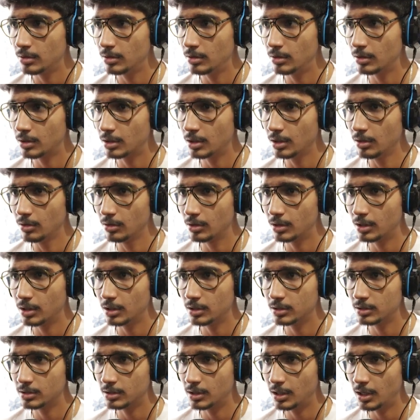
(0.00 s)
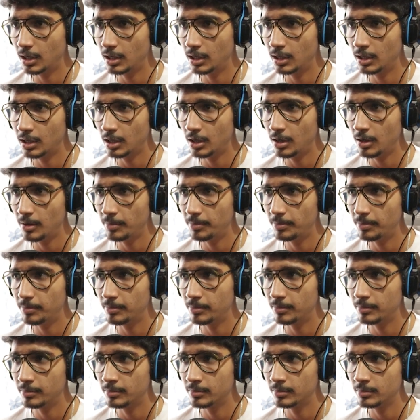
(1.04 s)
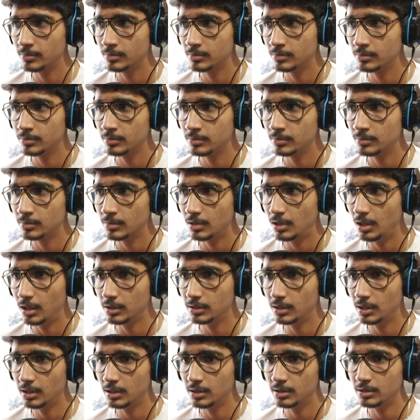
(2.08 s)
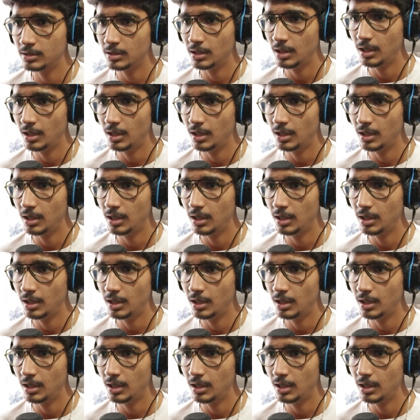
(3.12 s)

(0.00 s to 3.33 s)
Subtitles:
Okay, scaling up like this.